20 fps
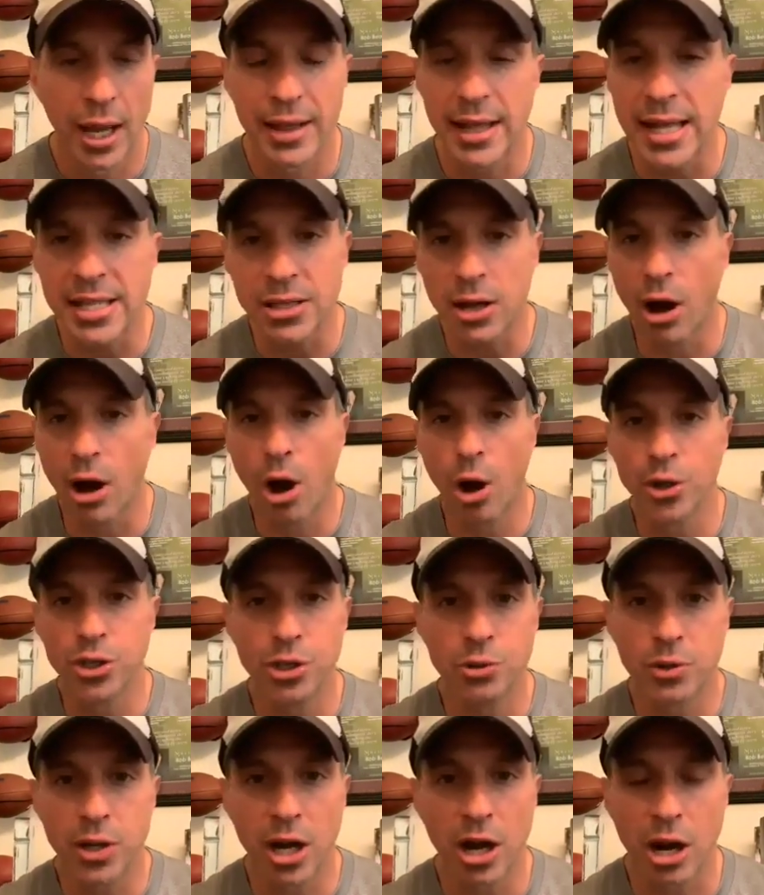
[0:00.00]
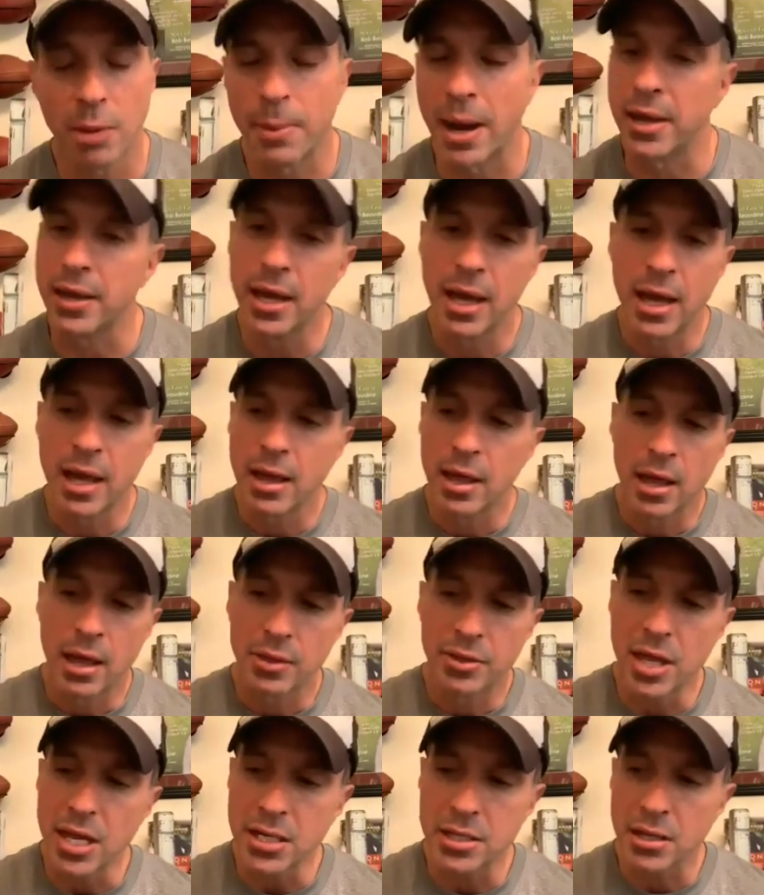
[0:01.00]
And that's all you care about.
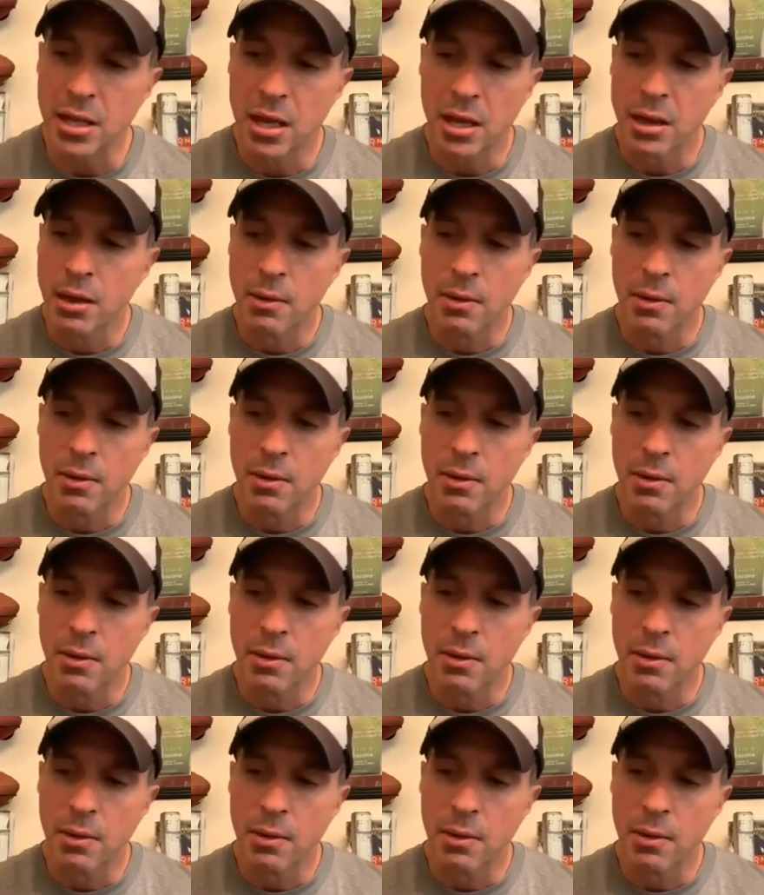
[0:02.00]
These